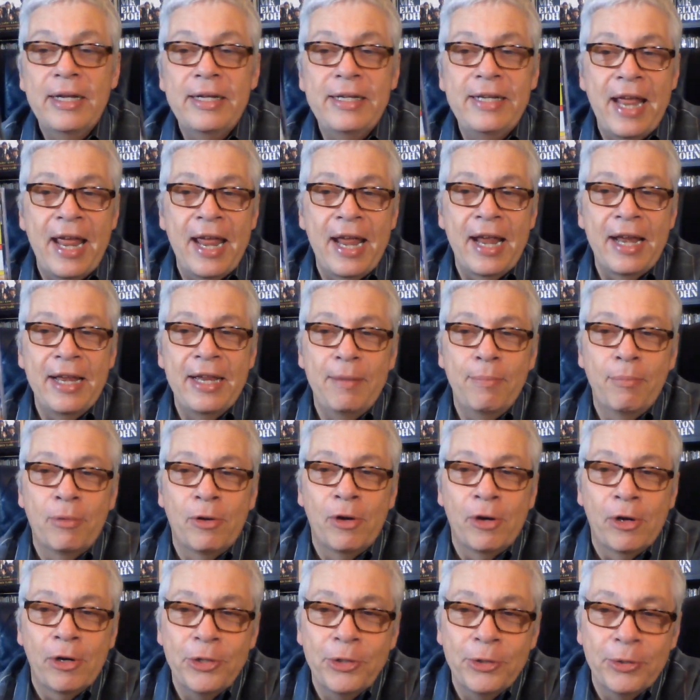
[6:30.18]
Danny
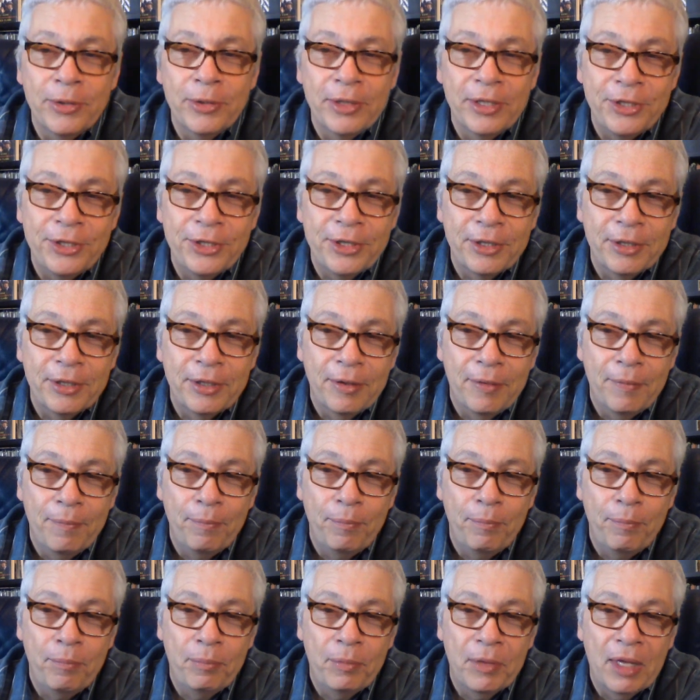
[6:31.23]
Partridge.
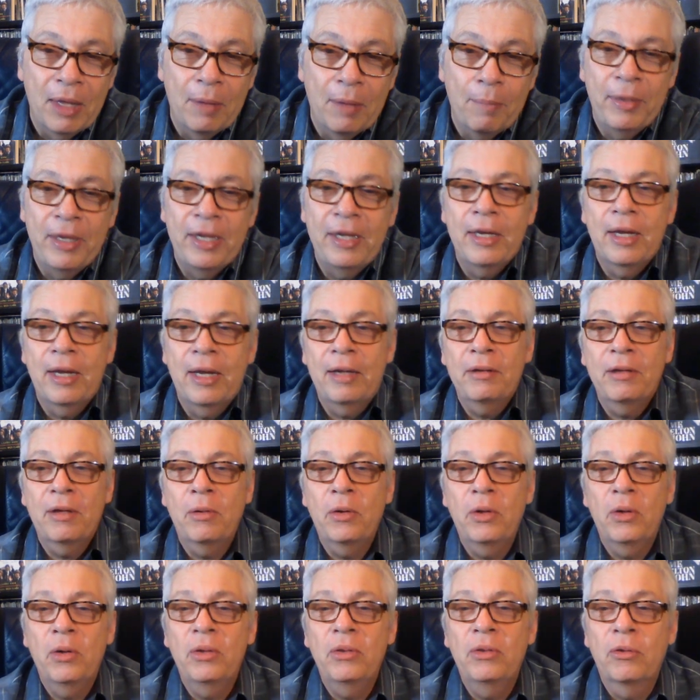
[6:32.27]

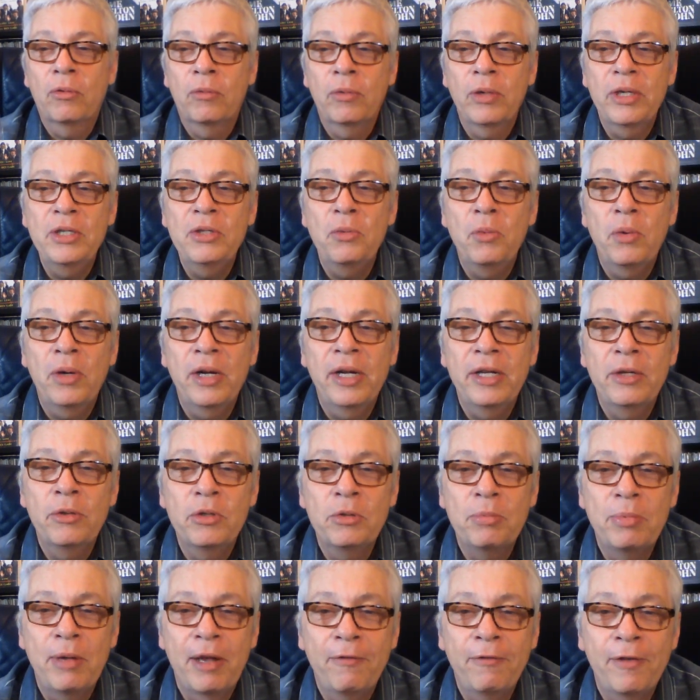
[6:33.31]
The reason why he
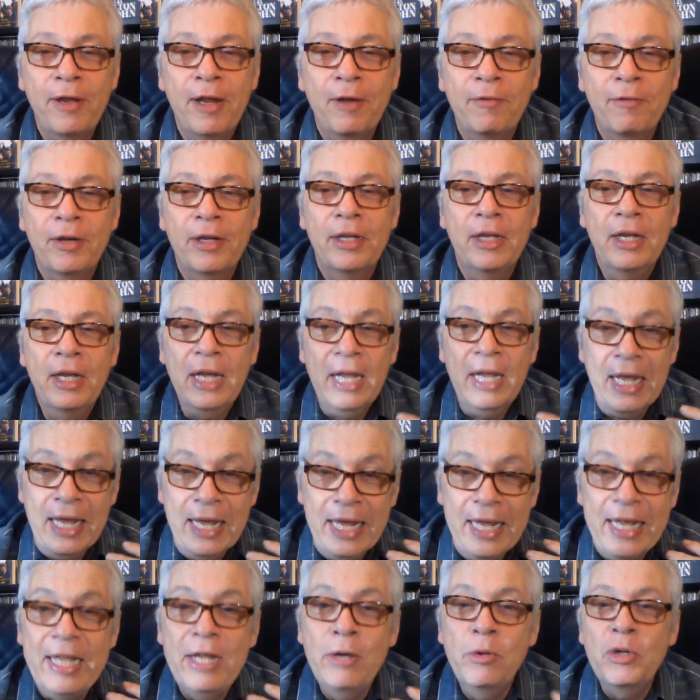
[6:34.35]
was my favorite,
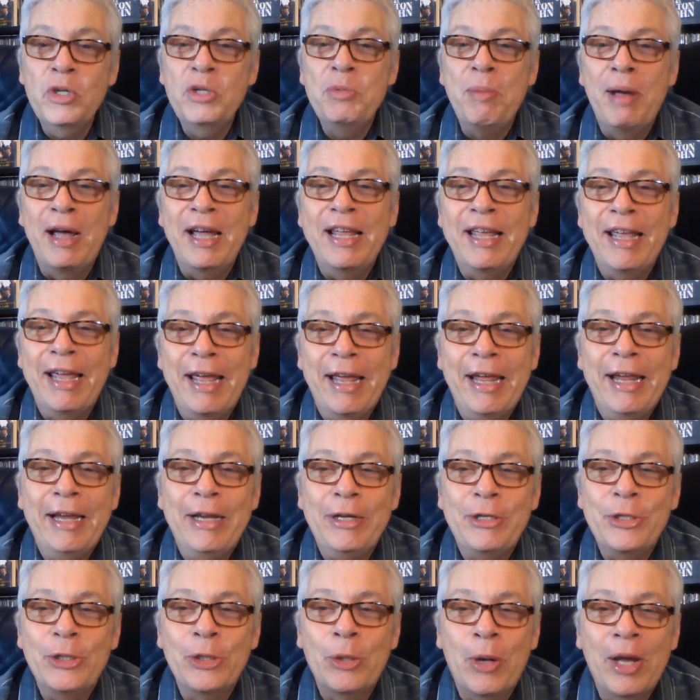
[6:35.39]
he was my
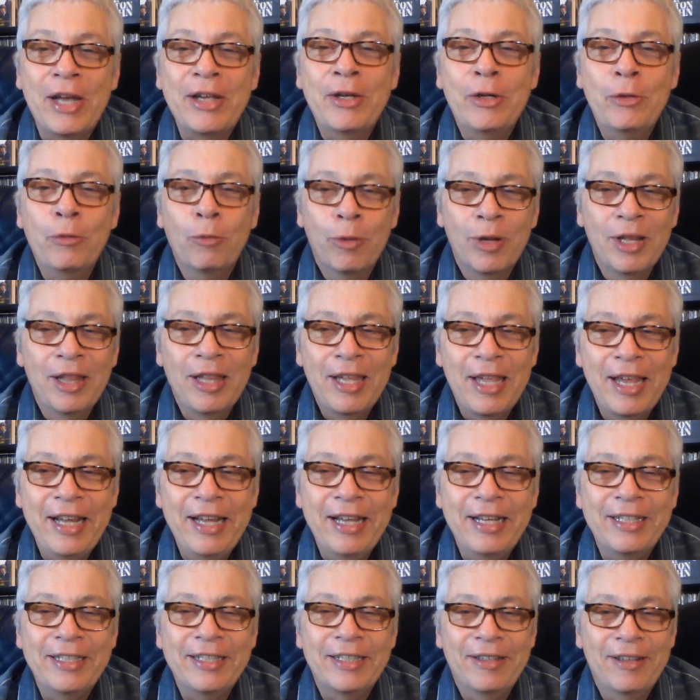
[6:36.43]
age, so I could
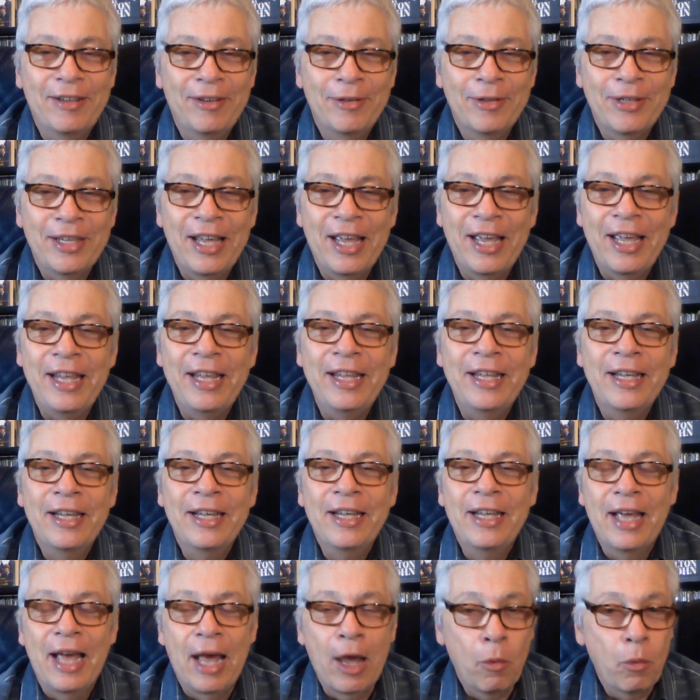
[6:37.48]
relate. Okay,
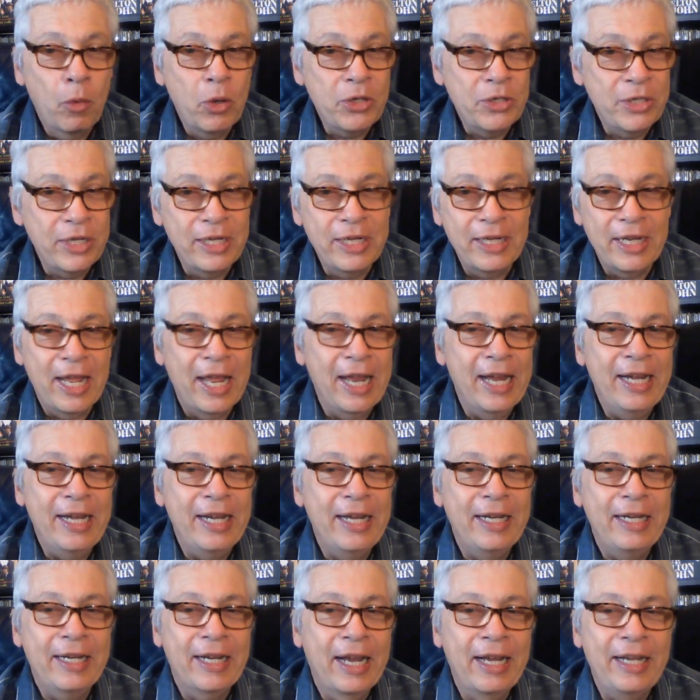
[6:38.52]
I wasn't
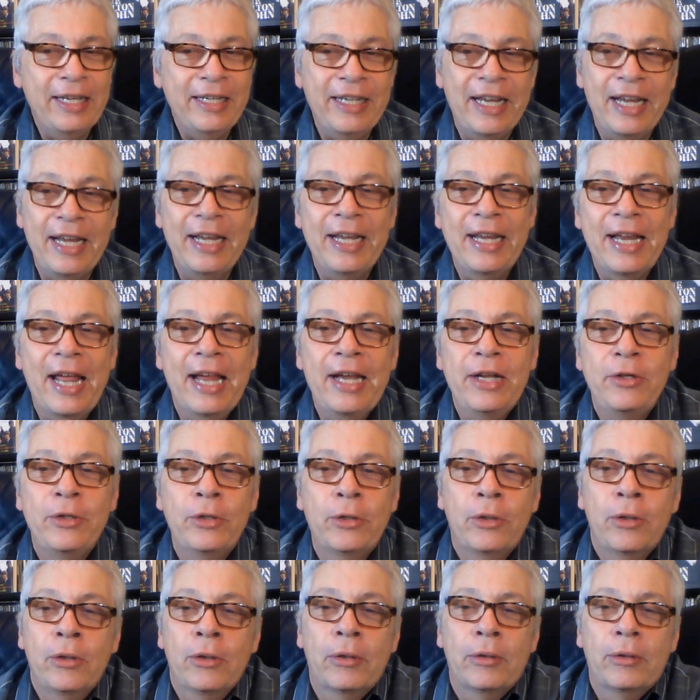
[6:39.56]
a teenage
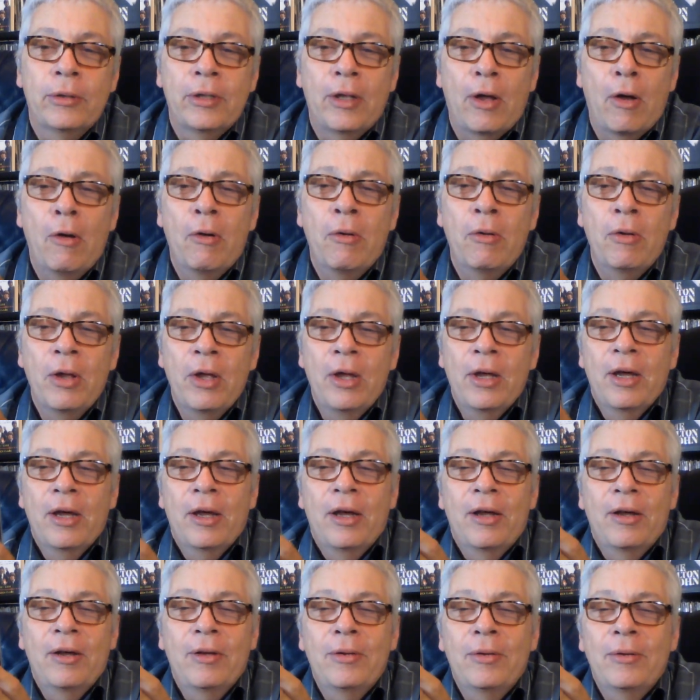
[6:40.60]
girl.
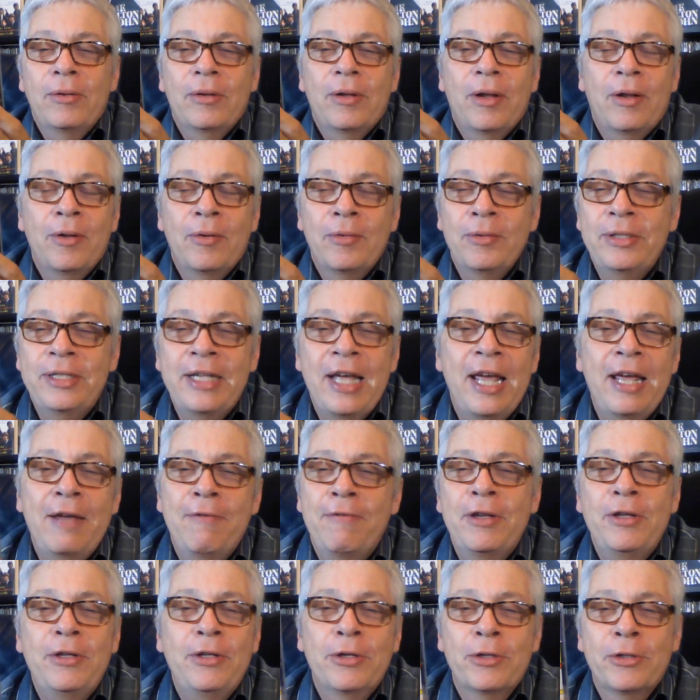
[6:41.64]
Oh,
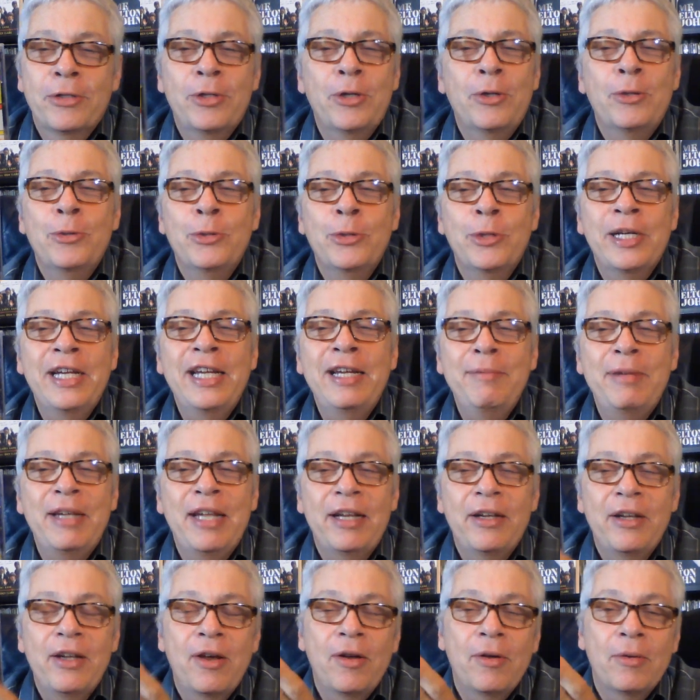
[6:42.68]
David, you're so
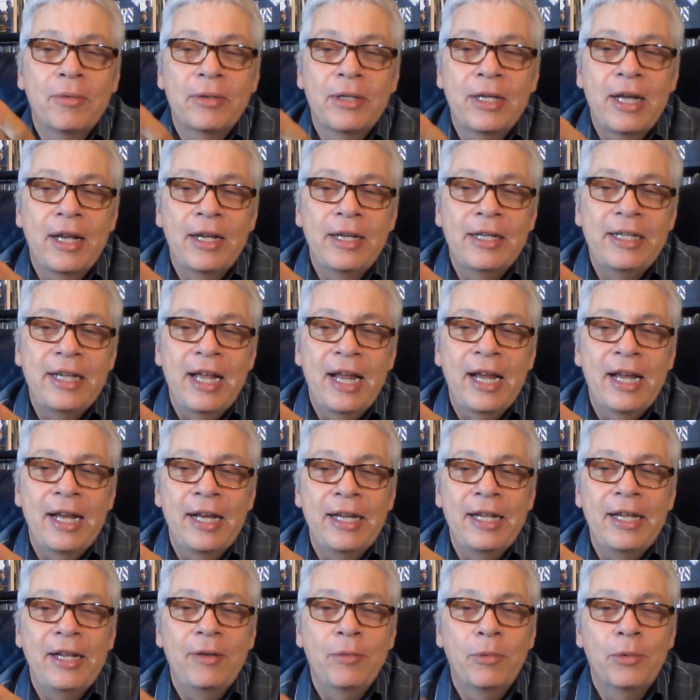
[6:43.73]
dreamy. No,
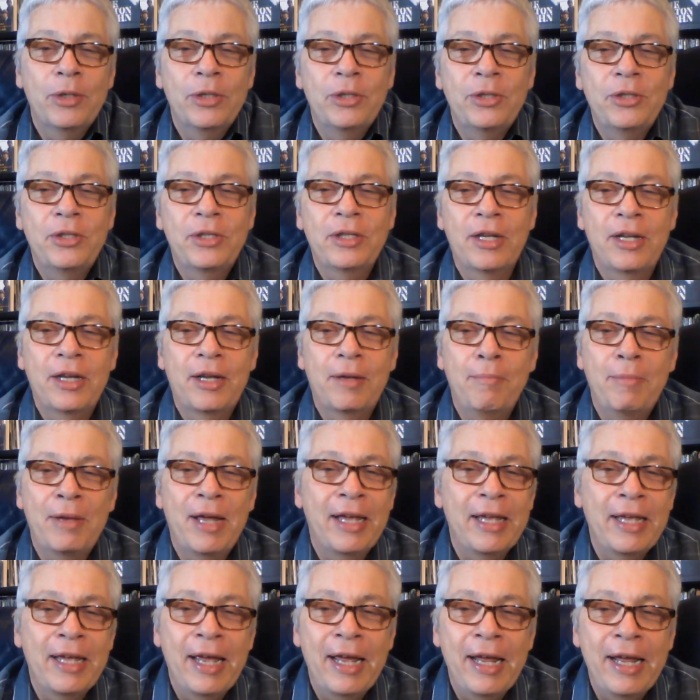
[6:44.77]
Danny was
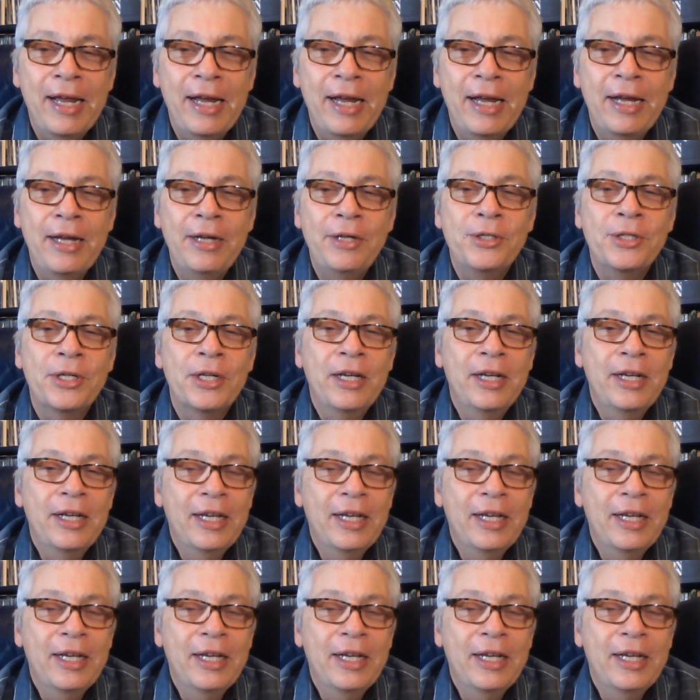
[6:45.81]
my age.